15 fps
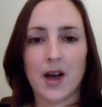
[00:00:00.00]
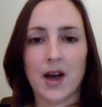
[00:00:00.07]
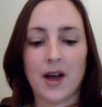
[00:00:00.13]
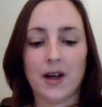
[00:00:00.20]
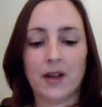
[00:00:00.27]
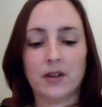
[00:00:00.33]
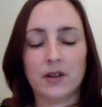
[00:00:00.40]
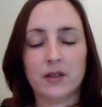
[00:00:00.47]

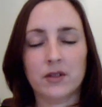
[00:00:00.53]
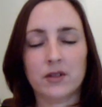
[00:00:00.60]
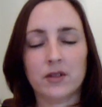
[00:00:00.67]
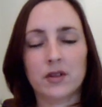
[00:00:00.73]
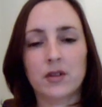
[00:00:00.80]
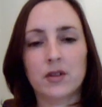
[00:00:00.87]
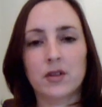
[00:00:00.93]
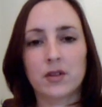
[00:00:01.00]
and
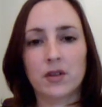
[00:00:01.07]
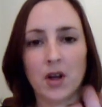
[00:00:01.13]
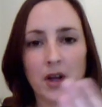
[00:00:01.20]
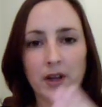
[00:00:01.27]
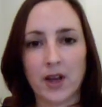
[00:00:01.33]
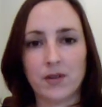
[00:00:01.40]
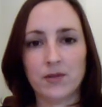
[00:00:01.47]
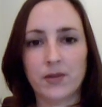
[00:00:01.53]

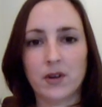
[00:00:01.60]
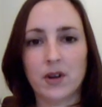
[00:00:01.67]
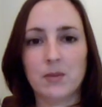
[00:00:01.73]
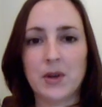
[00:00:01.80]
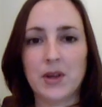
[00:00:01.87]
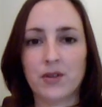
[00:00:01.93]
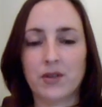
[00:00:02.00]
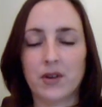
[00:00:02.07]
again follow
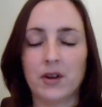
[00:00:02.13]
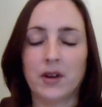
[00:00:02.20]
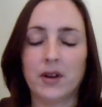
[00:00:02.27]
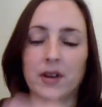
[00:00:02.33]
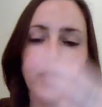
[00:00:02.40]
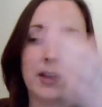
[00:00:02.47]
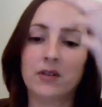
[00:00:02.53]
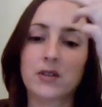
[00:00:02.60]
me through it.
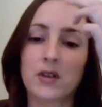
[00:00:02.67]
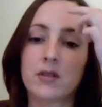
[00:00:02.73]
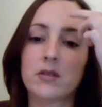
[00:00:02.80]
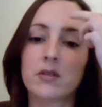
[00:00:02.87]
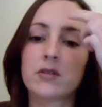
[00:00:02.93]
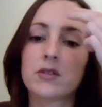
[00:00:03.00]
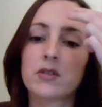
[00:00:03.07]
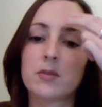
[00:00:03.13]
Okay, so
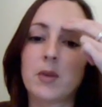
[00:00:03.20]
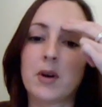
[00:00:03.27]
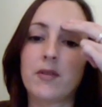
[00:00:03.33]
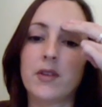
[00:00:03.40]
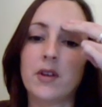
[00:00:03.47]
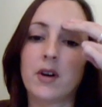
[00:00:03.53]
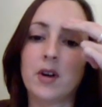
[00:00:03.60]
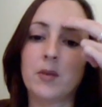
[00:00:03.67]
just
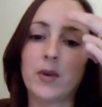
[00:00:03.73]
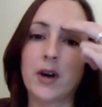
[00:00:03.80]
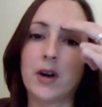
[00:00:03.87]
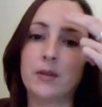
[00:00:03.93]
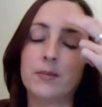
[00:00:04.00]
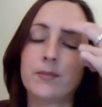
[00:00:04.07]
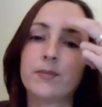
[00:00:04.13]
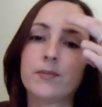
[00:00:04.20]
above the
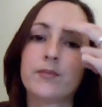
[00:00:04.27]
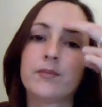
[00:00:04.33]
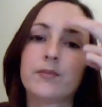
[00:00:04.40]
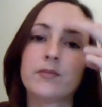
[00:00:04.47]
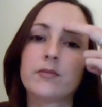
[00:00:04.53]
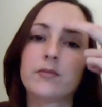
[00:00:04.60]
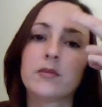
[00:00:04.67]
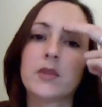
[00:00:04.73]
eyebrow.
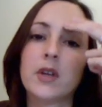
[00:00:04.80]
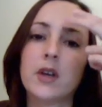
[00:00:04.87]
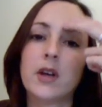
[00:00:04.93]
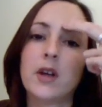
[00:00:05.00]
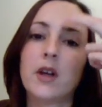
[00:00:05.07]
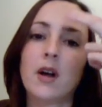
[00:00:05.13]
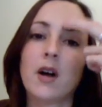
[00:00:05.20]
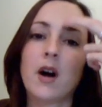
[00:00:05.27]

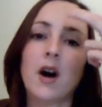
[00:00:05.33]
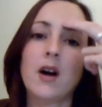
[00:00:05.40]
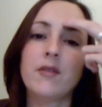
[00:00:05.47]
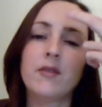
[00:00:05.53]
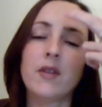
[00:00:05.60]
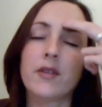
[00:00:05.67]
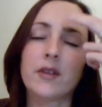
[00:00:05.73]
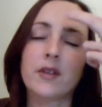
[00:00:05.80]

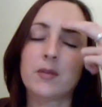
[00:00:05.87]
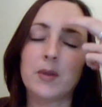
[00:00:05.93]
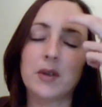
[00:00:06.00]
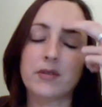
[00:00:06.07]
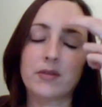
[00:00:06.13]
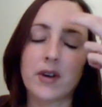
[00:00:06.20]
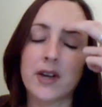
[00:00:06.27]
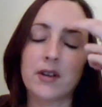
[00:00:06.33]
I've nothing to be
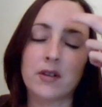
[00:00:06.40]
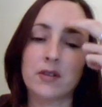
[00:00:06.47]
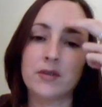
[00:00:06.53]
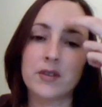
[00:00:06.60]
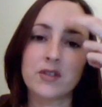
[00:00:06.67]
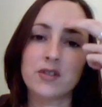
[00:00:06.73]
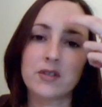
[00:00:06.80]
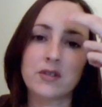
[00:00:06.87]
afraid
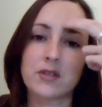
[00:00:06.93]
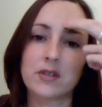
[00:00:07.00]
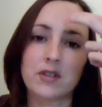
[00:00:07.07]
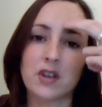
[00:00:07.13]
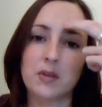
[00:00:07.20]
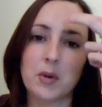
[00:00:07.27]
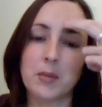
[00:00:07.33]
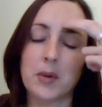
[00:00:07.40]
of, it's just a
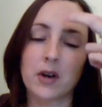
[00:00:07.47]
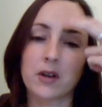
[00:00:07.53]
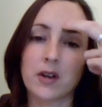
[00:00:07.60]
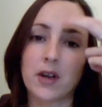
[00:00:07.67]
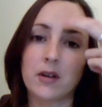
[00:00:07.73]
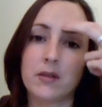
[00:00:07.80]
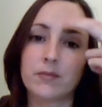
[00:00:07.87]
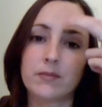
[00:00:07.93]

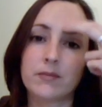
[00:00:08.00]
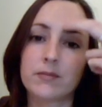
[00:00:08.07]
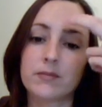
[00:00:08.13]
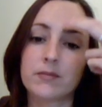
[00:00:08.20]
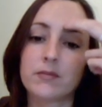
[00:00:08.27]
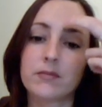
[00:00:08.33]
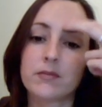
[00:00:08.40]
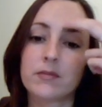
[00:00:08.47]
supermarket.
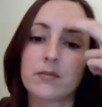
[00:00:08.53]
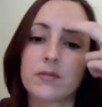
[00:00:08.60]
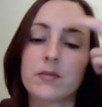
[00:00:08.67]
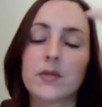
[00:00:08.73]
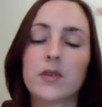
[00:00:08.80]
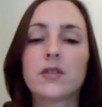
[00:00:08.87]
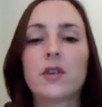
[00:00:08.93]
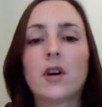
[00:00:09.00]

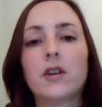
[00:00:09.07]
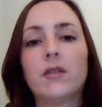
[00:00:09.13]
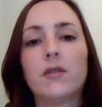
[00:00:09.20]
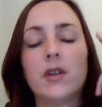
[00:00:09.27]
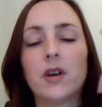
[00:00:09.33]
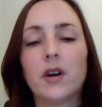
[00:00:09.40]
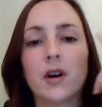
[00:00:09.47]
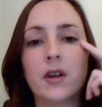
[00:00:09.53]
Side of
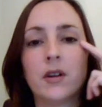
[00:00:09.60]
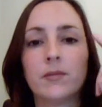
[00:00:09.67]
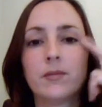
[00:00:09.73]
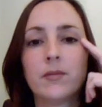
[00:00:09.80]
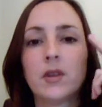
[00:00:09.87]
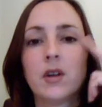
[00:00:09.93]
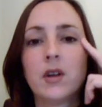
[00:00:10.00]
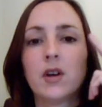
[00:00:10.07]
the eye.
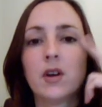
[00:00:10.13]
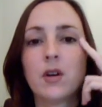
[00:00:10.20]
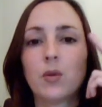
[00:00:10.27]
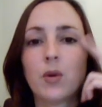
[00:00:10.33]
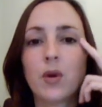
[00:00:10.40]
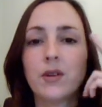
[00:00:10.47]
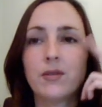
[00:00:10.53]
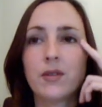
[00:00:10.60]

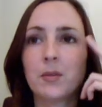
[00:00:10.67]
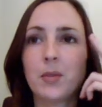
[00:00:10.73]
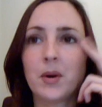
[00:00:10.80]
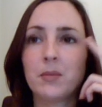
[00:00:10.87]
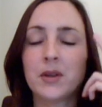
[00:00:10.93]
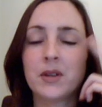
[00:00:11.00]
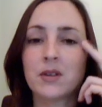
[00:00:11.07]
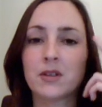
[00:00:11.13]
What if I
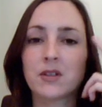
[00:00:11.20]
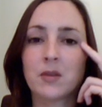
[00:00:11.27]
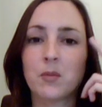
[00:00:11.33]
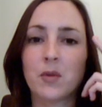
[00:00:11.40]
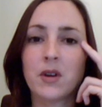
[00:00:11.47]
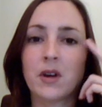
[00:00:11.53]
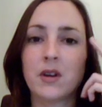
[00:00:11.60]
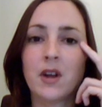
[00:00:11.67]
bump into
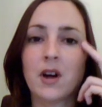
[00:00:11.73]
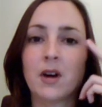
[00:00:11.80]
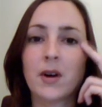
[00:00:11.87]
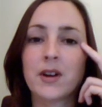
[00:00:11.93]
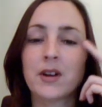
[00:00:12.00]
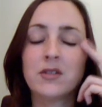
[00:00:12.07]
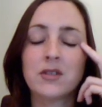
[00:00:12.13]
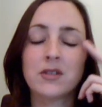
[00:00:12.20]
someone I
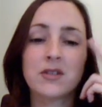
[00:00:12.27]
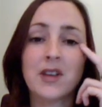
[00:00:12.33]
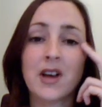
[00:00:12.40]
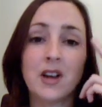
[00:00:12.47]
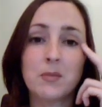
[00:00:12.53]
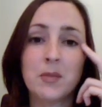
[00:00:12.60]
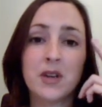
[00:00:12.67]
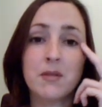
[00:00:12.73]
know? I can just
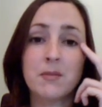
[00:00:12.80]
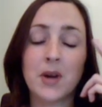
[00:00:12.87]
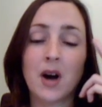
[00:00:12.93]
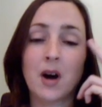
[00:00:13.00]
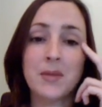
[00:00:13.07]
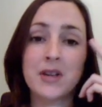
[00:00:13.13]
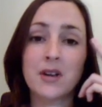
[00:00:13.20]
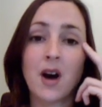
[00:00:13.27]
tell them
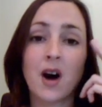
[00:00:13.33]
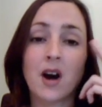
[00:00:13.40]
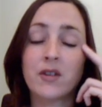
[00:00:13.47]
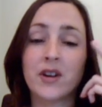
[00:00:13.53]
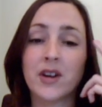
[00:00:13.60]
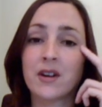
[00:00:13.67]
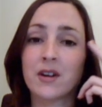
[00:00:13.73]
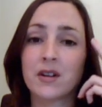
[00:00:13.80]
I'm in a
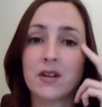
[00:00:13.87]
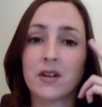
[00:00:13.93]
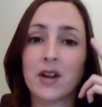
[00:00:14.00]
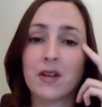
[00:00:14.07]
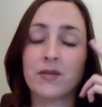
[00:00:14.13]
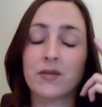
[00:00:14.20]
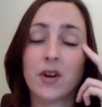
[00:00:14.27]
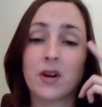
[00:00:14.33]
hurry and I don't
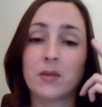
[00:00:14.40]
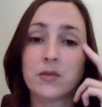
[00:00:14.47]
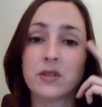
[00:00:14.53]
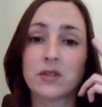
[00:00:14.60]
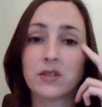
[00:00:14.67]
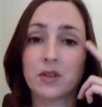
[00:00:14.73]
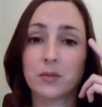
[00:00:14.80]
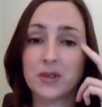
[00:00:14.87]
have time to
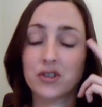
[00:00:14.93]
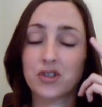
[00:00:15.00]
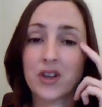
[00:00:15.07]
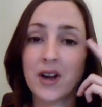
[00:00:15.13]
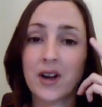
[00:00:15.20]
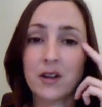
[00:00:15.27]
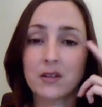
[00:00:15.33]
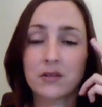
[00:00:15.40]
stop and
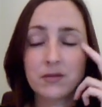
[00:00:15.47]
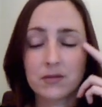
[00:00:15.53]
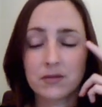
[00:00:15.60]
chat.